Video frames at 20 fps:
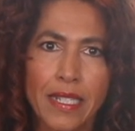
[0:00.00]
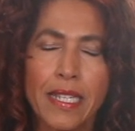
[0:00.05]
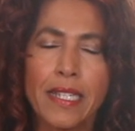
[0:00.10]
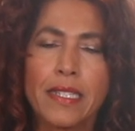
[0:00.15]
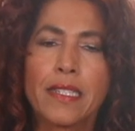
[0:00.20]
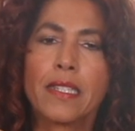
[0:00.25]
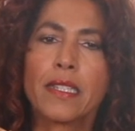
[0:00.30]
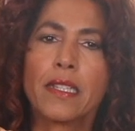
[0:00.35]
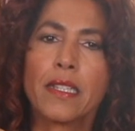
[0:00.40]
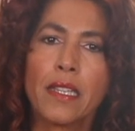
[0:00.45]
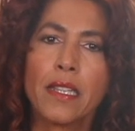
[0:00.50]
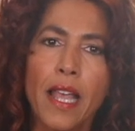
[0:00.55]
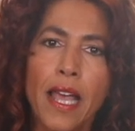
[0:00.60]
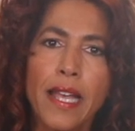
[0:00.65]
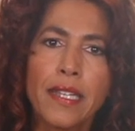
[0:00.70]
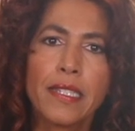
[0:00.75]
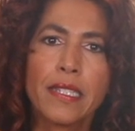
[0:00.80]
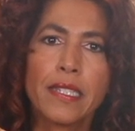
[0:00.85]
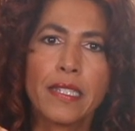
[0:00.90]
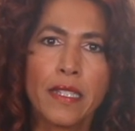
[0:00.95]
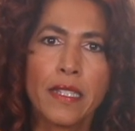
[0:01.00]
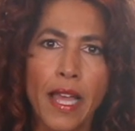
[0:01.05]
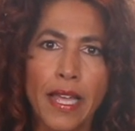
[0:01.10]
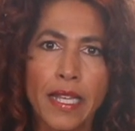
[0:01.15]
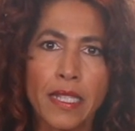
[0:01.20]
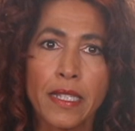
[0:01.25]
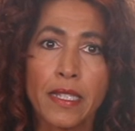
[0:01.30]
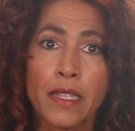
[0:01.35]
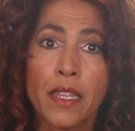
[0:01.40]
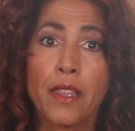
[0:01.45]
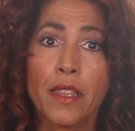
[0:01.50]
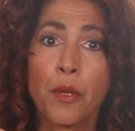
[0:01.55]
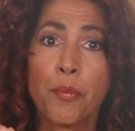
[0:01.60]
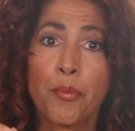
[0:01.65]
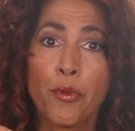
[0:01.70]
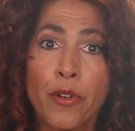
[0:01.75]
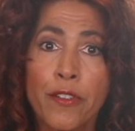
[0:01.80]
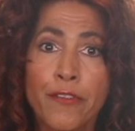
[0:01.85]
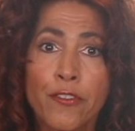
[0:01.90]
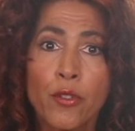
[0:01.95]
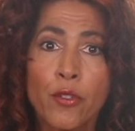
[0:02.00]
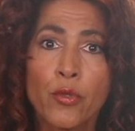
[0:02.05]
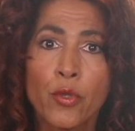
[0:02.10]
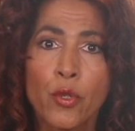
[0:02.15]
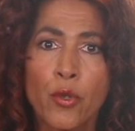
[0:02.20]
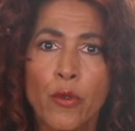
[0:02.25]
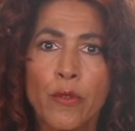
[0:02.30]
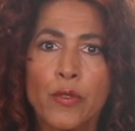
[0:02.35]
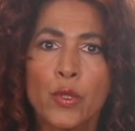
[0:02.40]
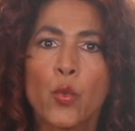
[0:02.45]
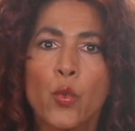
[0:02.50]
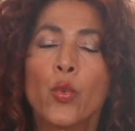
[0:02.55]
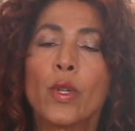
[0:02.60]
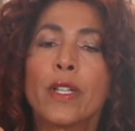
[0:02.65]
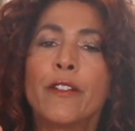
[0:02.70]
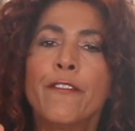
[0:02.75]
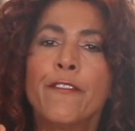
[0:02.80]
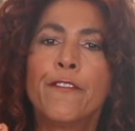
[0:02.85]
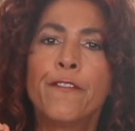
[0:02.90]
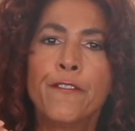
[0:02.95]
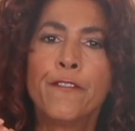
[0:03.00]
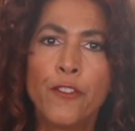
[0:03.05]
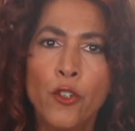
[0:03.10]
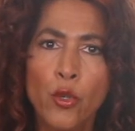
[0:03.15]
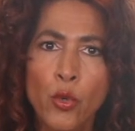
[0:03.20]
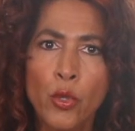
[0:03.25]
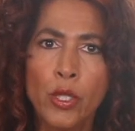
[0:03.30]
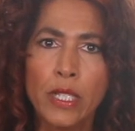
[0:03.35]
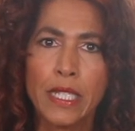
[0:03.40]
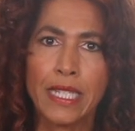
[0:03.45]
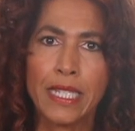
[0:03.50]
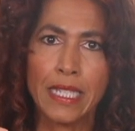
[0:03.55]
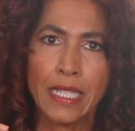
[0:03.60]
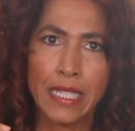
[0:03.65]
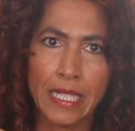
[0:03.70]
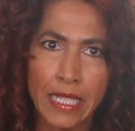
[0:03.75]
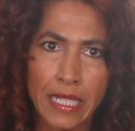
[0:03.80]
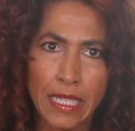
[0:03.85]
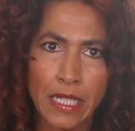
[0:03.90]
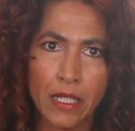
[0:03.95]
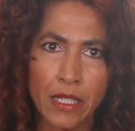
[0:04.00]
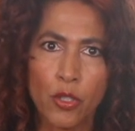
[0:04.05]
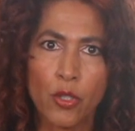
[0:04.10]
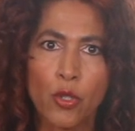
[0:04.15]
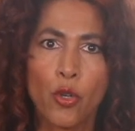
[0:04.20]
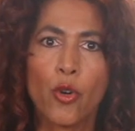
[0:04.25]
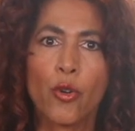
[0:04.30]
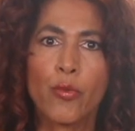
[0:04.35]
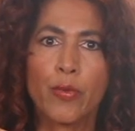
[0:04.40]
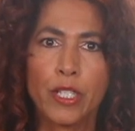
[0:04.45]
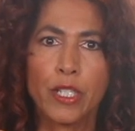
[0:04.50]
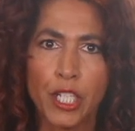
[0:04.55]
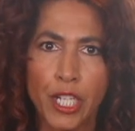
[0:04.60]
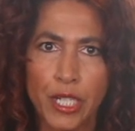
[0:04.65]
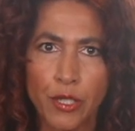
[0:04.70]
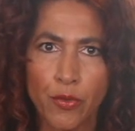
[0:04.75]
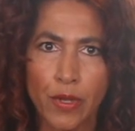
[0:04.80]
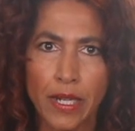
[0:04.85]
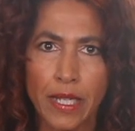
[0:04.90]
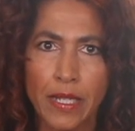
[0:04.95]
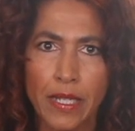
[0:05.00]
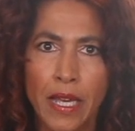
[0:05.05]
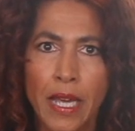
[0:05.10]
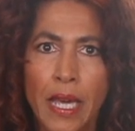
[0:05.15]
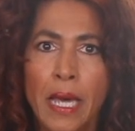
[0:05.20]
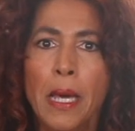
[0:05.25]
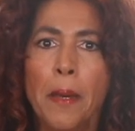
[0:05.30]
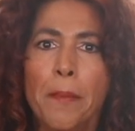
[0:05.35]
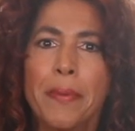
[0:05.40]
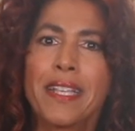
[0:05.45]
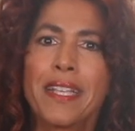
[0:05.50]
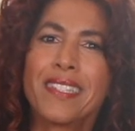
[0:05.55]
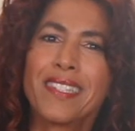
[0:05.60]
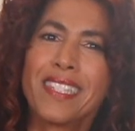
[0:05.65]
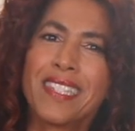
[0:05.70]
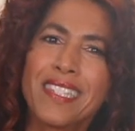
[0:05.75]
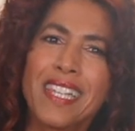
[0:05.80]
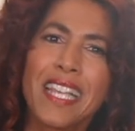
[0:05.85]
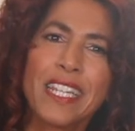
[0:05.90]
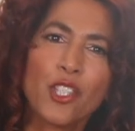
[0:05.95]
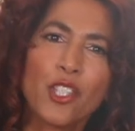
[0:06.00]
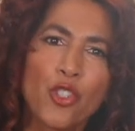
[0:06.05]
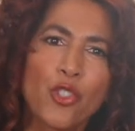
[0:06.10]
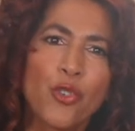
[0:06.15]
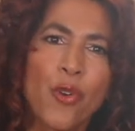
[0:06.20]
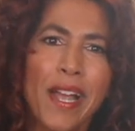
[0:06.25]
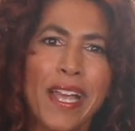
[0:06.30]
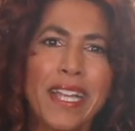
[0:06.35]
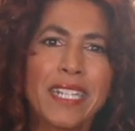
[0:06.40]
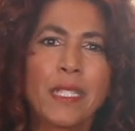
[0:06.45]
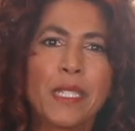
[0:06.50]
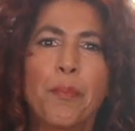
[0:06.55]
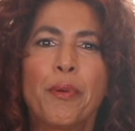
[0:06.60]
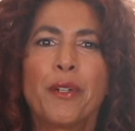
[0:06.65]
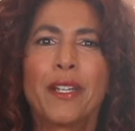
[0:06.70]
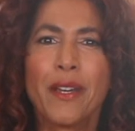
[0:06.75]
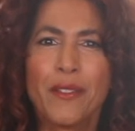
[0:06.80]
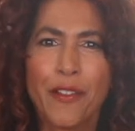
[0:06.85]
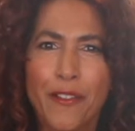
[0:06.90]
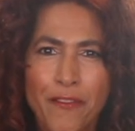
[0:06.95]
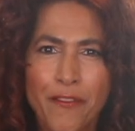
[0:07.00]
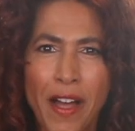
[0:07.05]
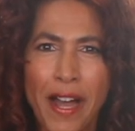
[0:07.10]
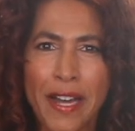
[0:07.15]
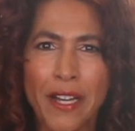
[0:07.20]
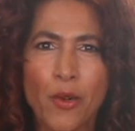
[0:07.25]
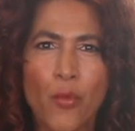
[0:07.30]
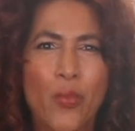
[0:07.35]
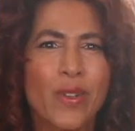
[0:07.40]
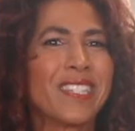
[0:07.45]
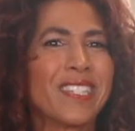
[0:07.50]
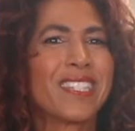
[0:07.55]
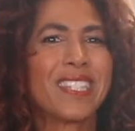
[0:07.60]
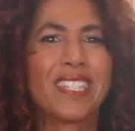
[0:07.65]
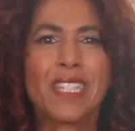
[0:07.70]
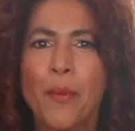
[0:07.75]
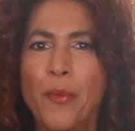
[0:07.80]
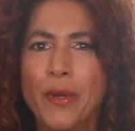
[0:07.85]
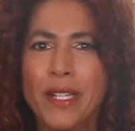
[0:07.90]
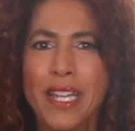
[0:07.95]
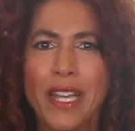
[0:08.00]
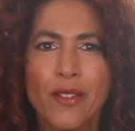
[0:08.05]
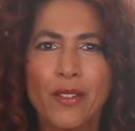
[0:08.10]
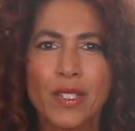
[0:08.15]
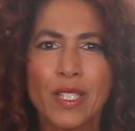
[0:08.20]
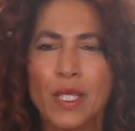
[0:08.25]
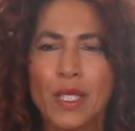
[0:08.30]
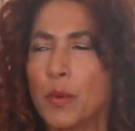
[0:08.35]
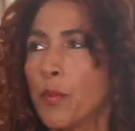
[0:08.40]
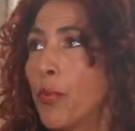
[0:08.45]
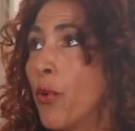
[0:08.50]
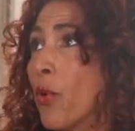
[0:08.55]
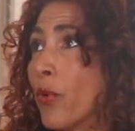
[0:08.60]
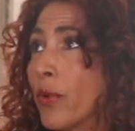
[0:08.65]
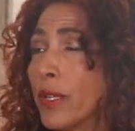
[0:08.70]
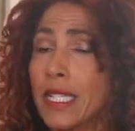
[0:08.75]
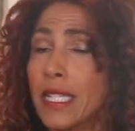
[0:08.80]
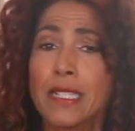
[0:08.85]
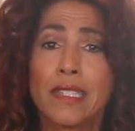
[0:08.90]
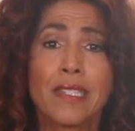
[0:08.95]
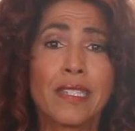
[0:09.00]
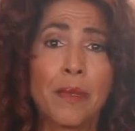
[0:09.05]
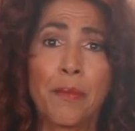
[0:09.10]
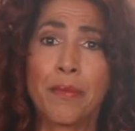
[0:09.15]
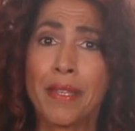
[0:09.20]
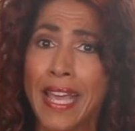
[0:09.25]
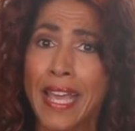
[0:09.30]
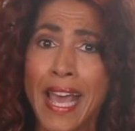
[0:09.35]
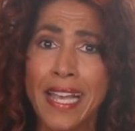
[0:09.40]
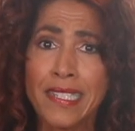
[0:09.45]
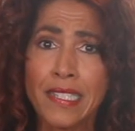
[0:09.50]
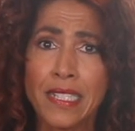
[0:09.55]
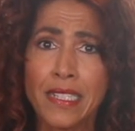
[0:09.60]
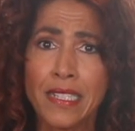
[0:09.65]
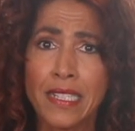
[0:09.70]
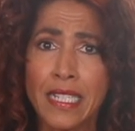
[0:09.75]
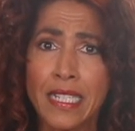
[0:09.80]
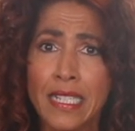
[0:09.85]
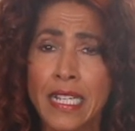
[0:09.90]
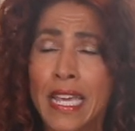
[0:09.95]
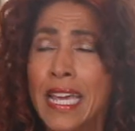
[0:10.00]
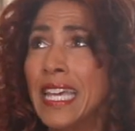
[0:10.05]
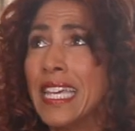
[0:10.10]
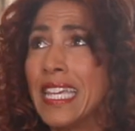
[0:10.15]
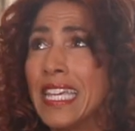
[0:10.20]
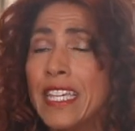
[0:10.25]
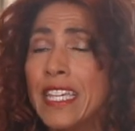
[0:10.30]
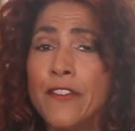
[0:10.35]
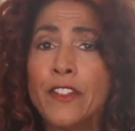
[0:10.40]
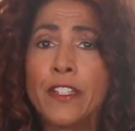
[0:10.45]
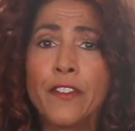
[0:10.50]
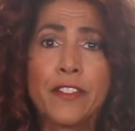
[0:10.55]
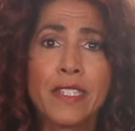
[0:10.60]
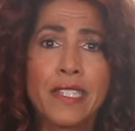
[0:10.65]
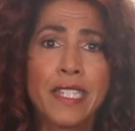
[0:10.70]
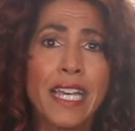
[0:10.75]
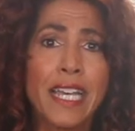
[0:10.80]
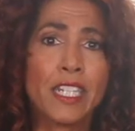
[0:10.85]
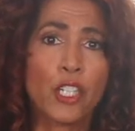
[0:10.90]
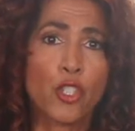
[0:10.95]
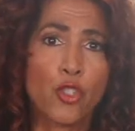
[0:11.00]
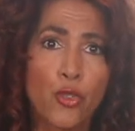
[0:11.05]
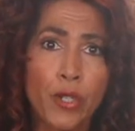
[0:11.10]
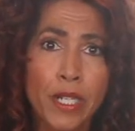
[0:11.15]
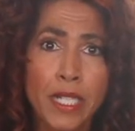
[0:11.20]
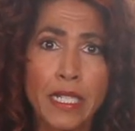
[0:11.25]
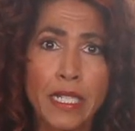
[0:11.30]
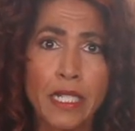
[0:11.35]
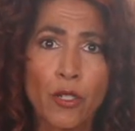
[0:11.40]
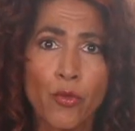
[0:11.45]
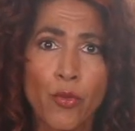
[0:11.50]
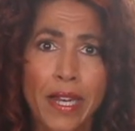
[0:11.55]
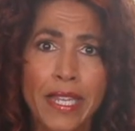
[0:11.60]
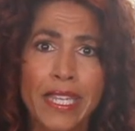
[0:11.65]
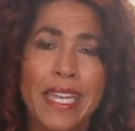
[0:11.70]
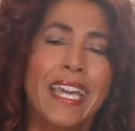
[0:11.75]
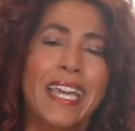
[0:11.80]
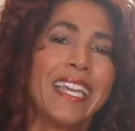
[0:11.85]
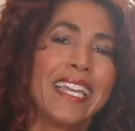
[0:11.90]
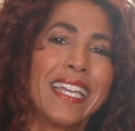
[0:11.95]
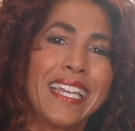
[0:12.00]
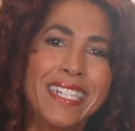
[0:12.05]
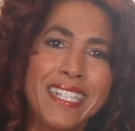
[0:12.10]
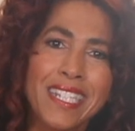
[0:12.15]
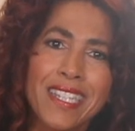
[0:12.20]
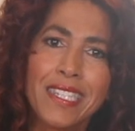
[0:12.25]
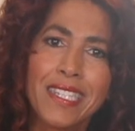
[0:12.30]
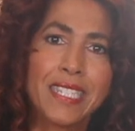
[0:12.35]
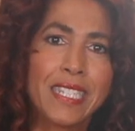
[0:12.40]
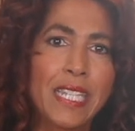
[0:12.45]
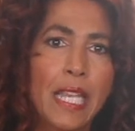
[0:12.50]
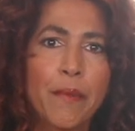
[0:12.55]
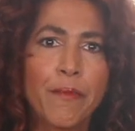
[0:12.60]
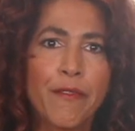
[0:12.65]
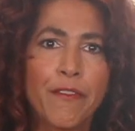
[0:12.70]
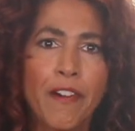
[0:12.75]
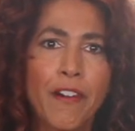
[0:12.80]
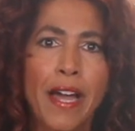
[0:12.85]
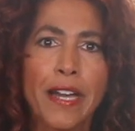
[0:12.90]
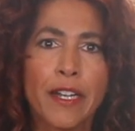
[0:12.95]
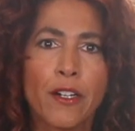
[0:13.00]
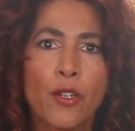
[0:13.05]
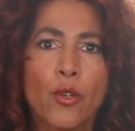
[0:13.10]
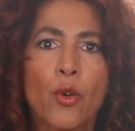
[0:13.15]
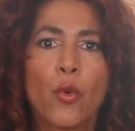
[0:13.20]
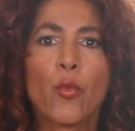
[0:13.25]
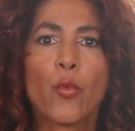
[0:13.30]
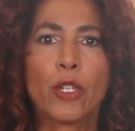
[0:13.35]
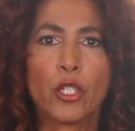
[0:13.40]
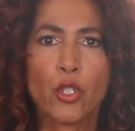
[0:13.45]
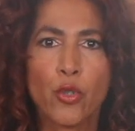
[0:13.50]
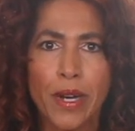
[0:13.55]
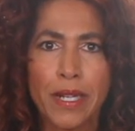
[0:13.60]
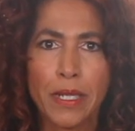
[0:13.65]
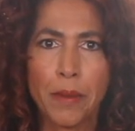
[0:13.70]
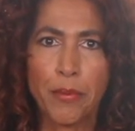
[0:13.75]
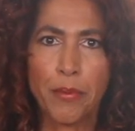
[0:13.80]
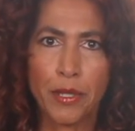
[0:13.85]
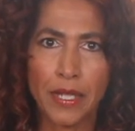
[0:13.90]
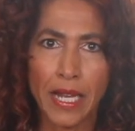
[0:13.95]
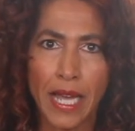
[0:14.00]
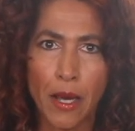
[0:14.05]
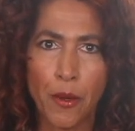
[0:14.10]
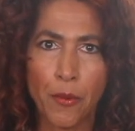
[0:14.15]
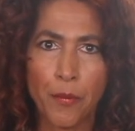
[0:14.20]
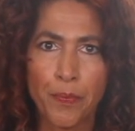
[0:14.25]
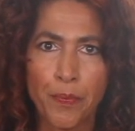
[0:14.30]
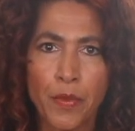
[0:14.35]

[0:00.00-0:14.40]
it's less likely that the peripheral nerves will fully heal or regenerate, because it's like trying to put out a fire when someone else is pouring in some gasoline, even if it's at a trickling rate, into the same fire we're trying to put out.